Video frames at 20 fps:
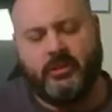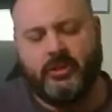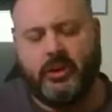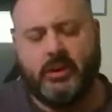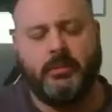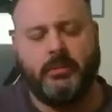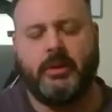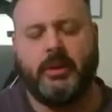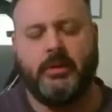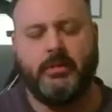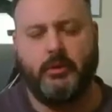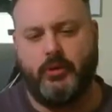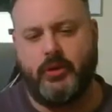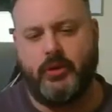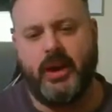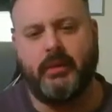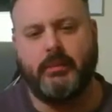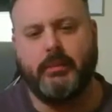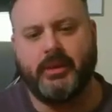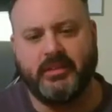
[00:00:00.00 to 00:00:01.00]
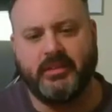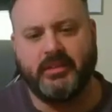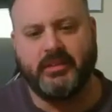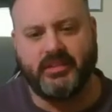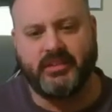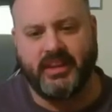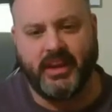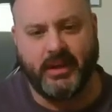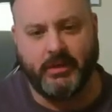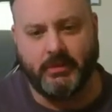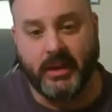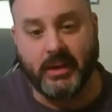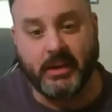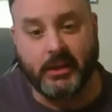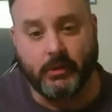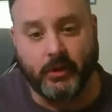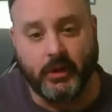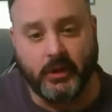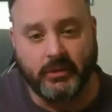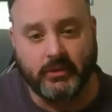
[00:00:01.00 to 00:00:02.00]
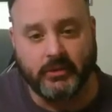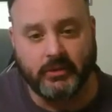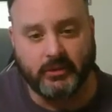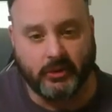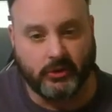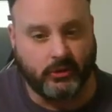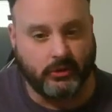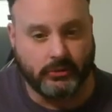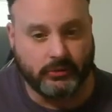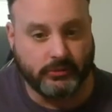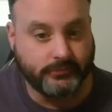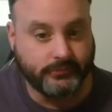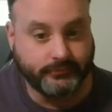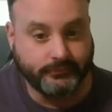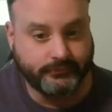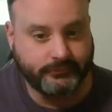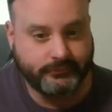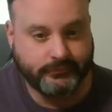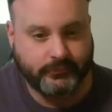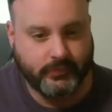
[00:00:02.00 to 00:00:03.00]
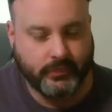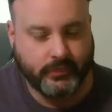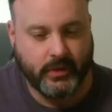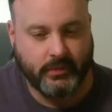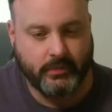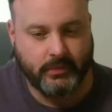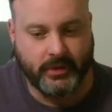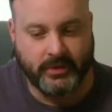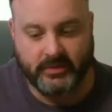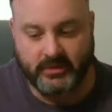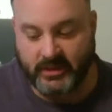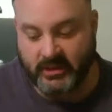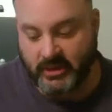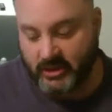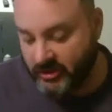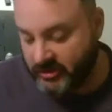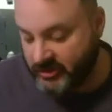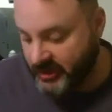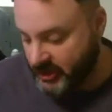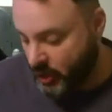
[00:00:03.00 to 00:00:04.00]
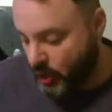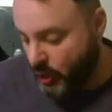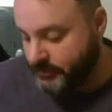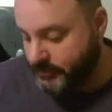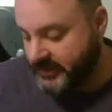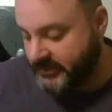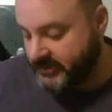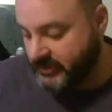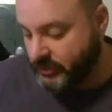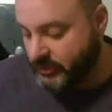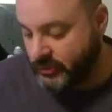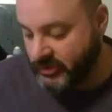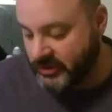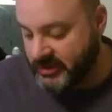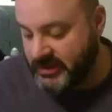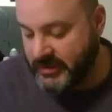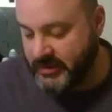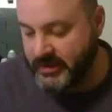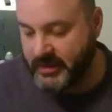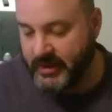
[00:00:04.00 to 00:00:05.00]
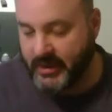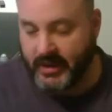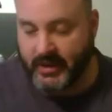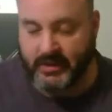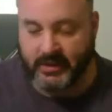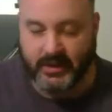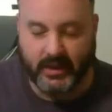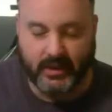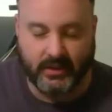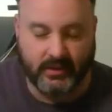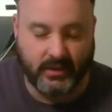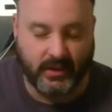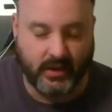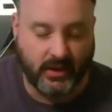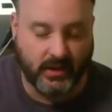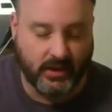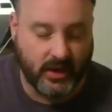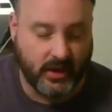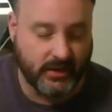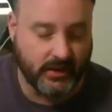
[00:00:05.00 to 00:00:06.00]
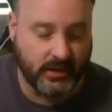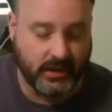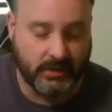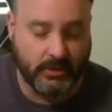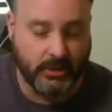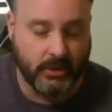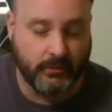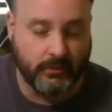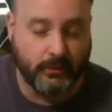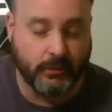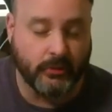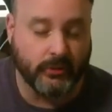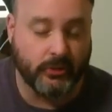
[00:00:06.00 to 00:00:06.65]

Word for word: going to play about 9 minutes a game anyway. So yeah, but you just got to hope that Suzuki and Kotkaniemi go forward.